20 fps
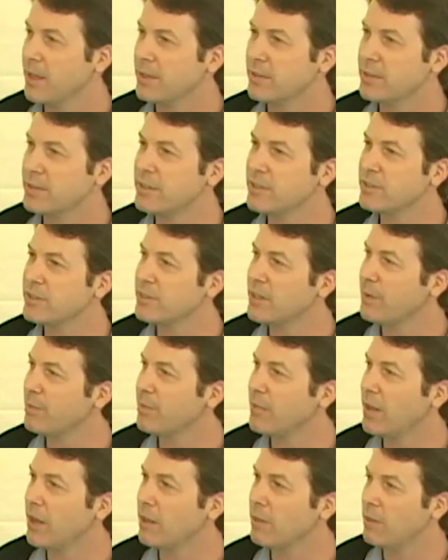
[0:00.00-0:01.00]
This isn't
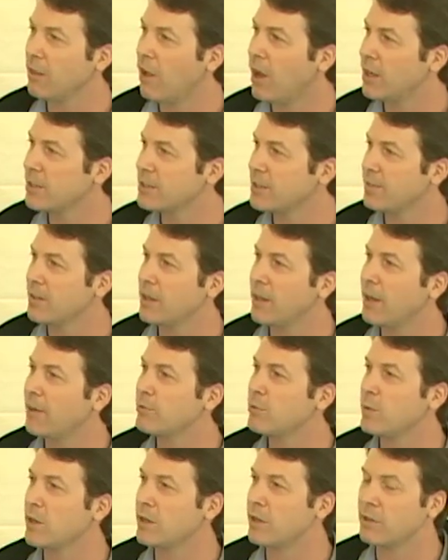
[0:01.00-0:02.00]
some, a loss of a
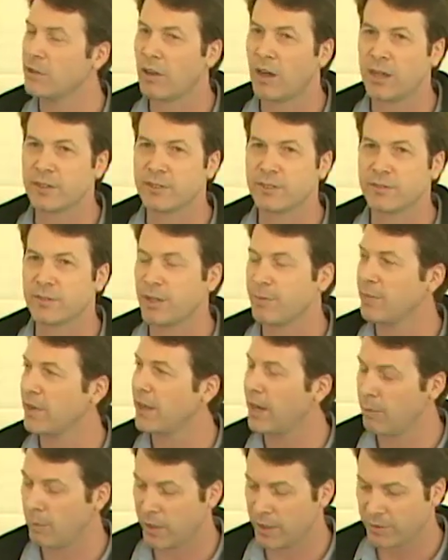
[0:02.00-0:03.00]
loved one or loss of
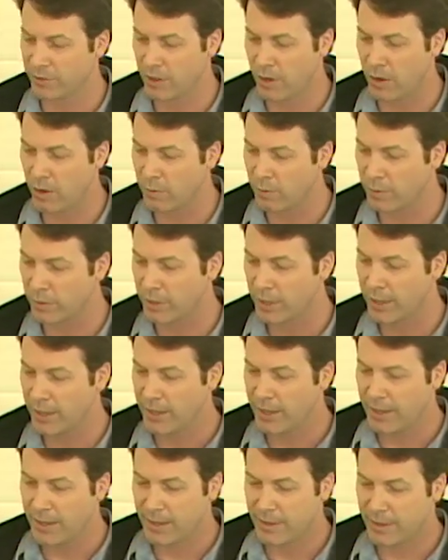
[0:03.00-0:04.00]
something I once owned.
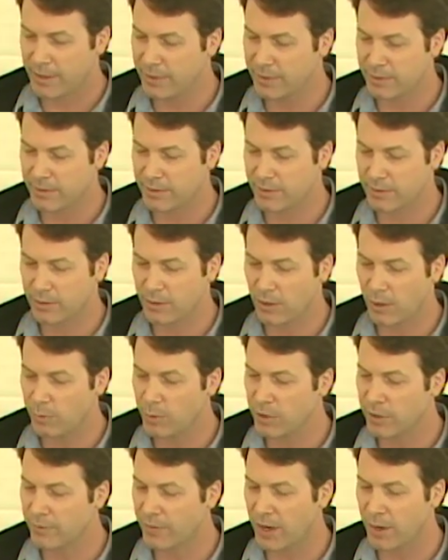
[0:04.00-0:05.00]
This
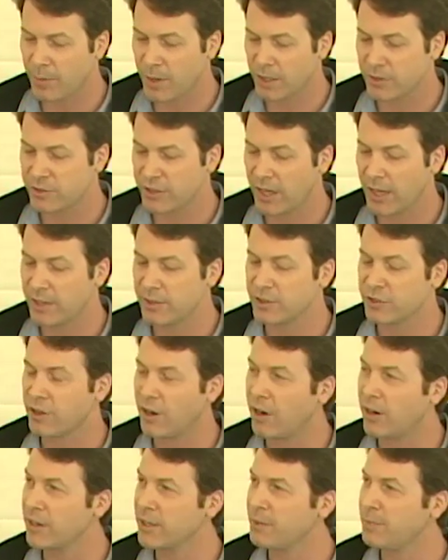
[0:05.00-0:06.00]
global environmental change is
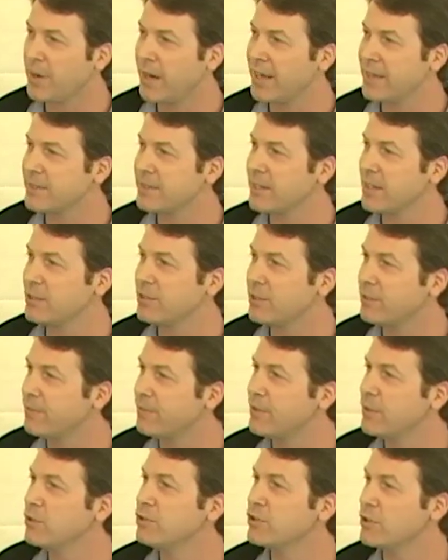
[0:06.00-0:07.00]
haunted by a sense
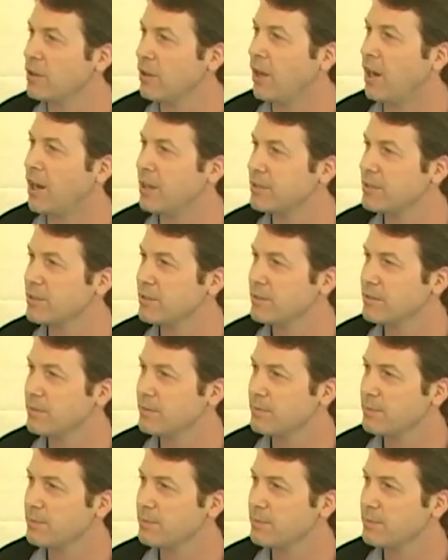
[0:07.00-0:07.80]
of future loss.